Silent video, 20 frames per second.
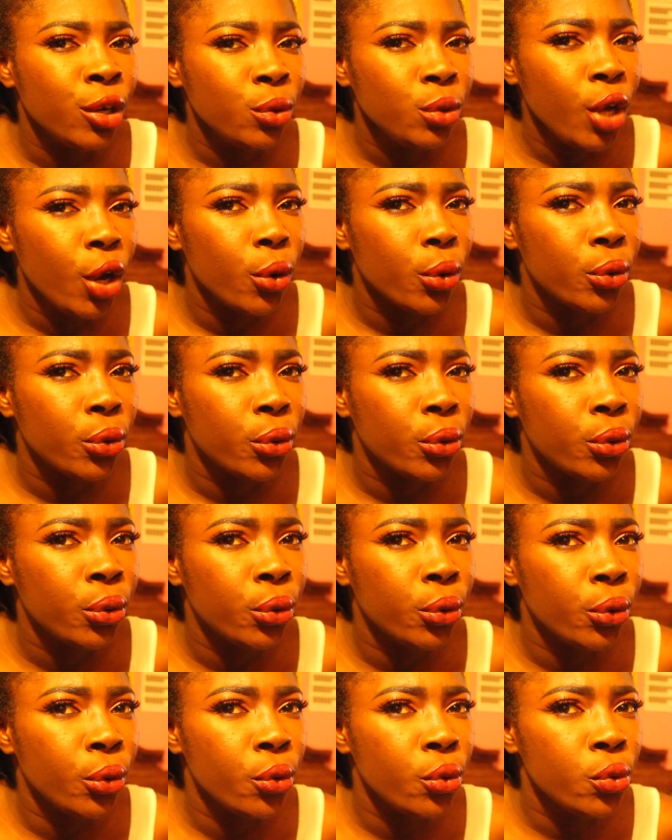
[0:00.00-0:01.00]
don't know
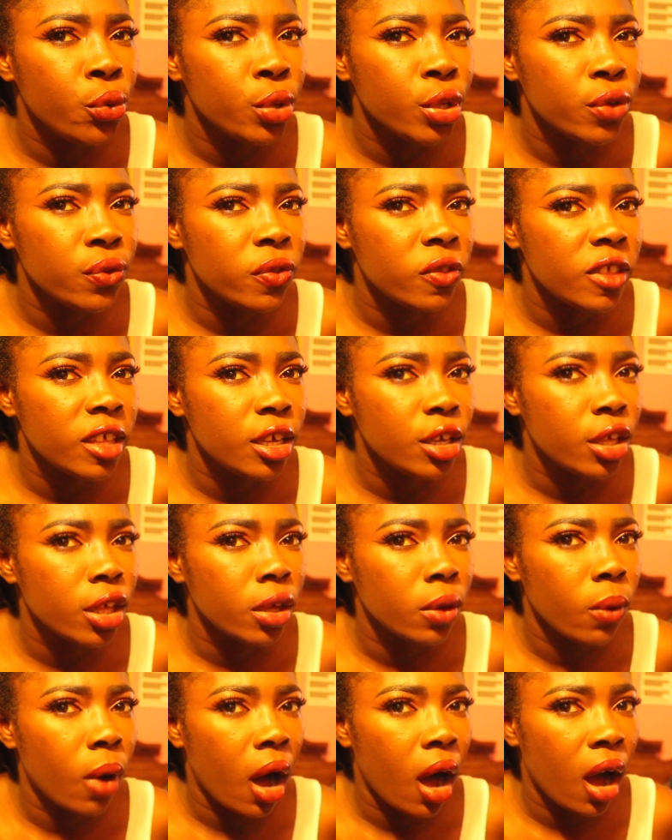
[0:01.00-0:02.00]
who you think
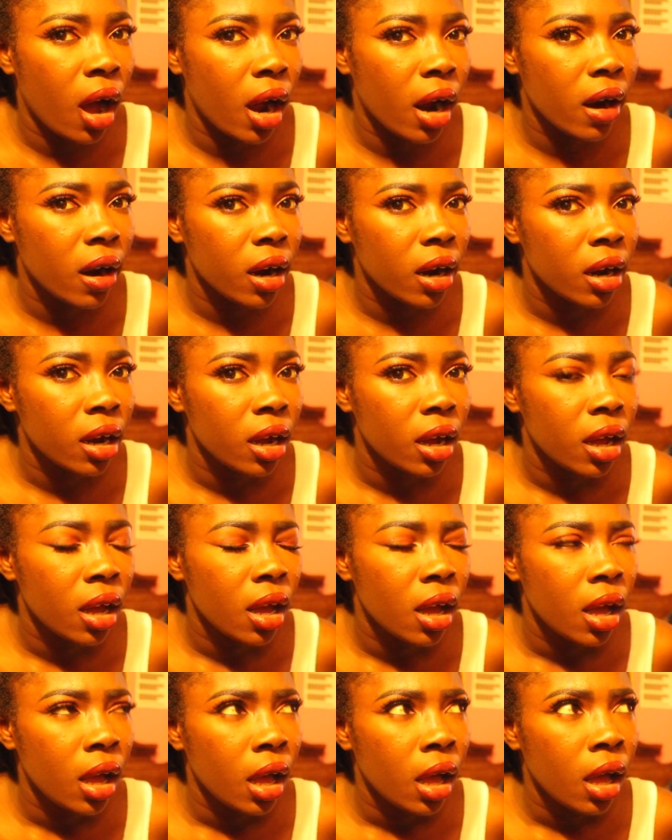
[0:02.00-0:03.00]
you are,
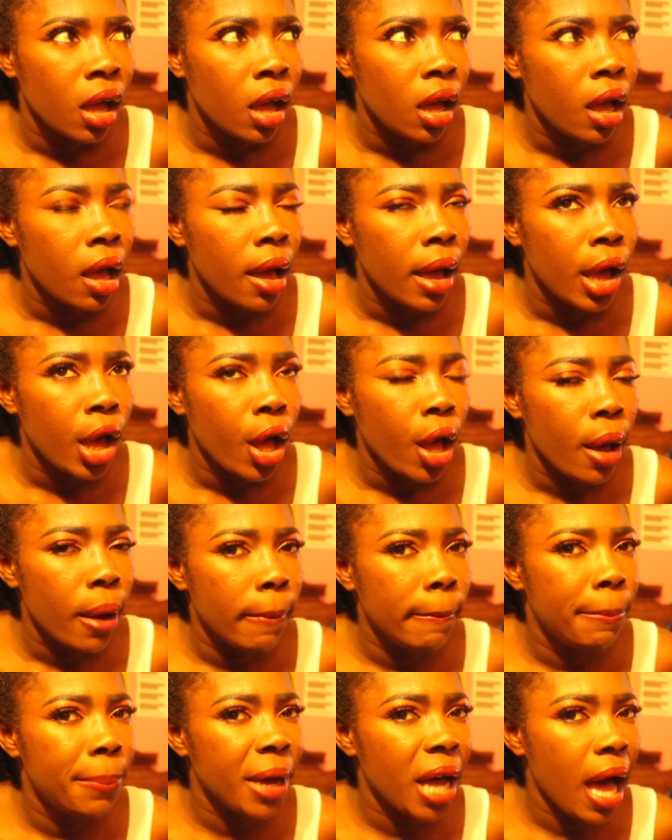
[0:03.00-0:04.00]

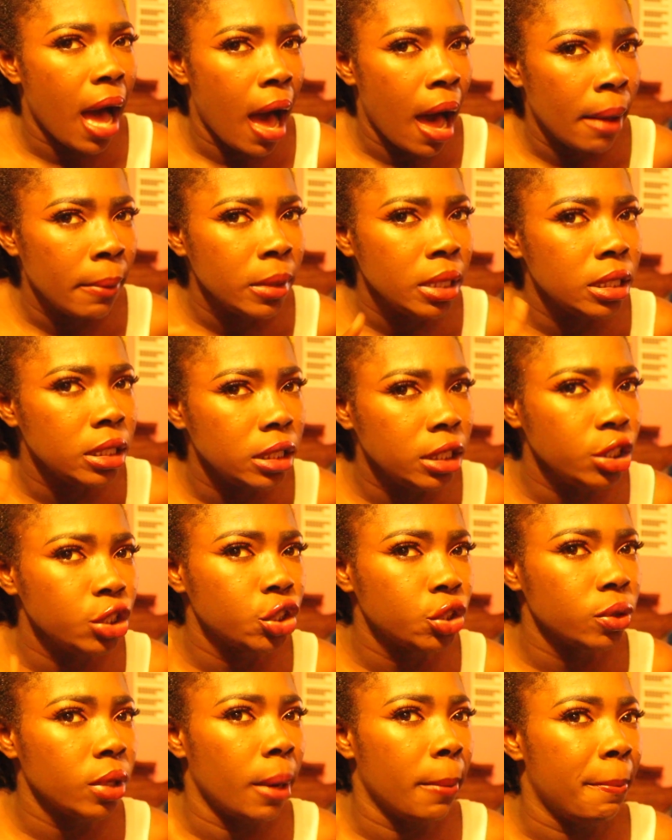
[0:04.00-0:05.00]
but I'm gonna
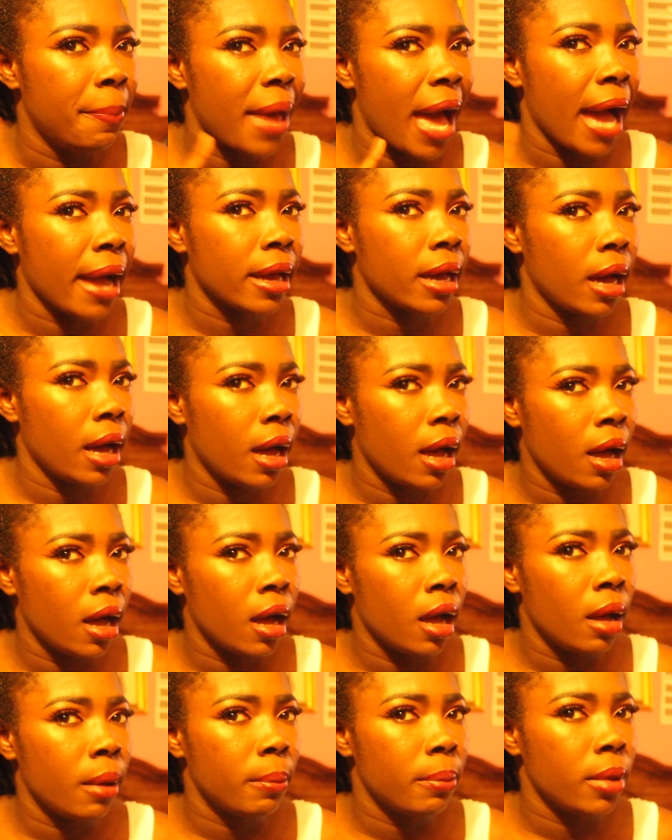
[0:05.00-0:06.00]
need you to back
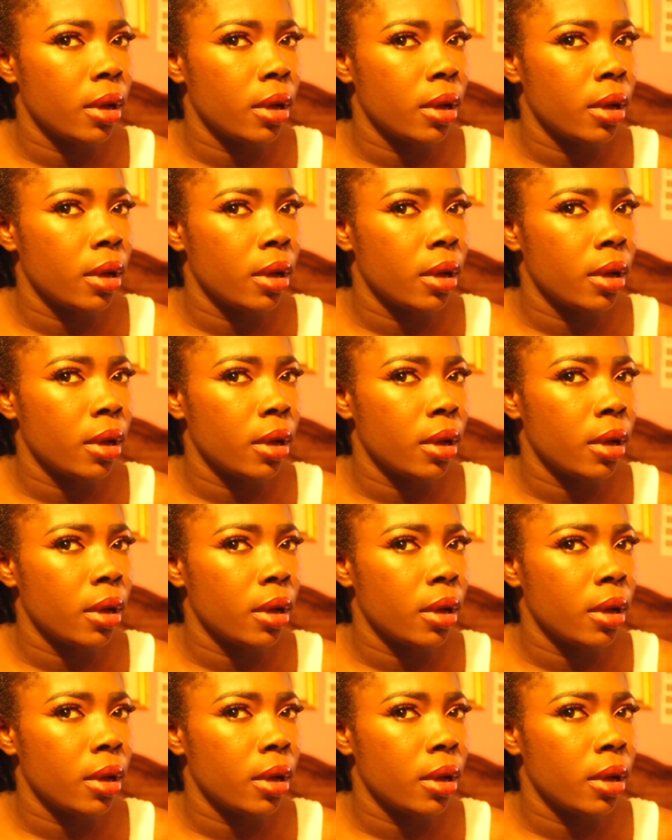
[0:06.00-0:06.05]
up.